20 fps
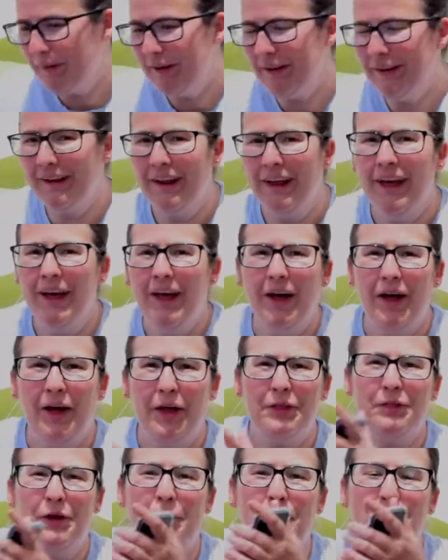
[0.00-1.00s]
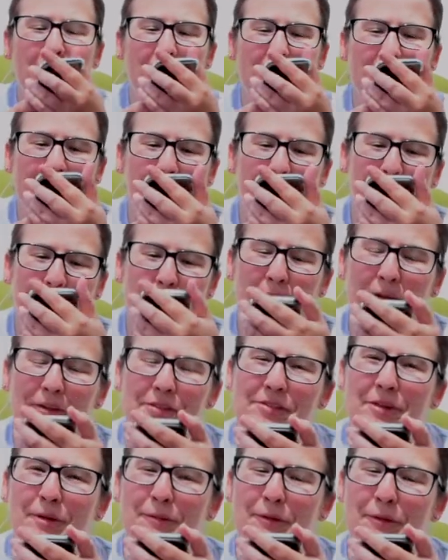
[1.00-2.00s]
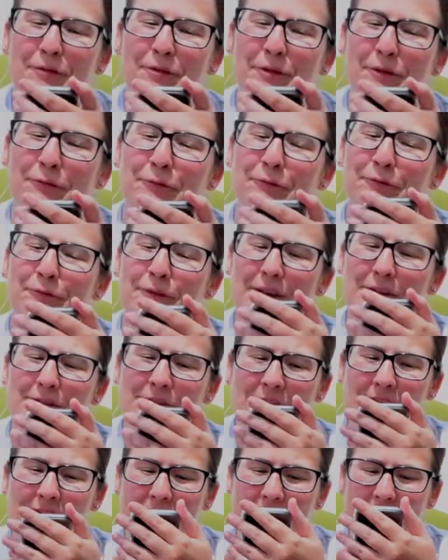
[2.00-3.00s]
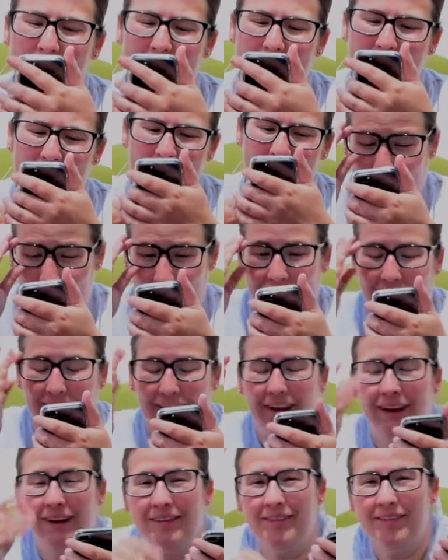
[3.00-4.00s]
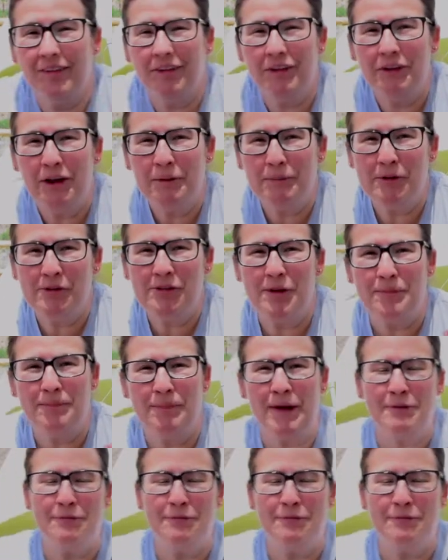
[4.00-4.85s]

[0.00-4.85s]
it, I thought we could talk about some of the features of this, and I could tell you how much I paid